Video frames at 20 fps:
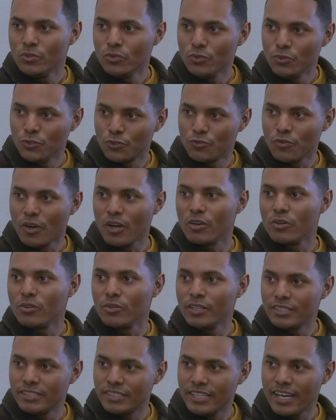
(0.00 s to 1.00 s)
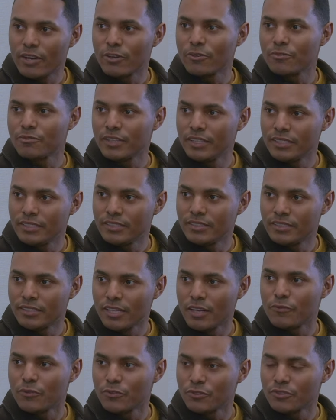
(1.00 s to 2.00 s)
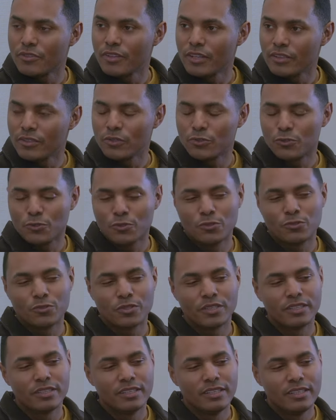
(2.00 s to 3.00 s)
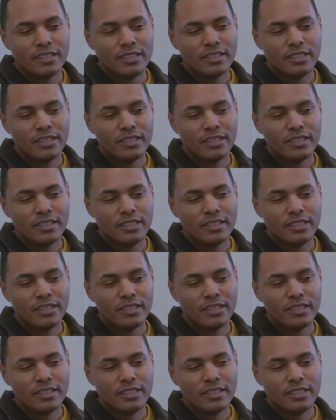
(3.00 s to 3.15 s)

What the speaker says: who struggle and sacrifice and suffer so that their children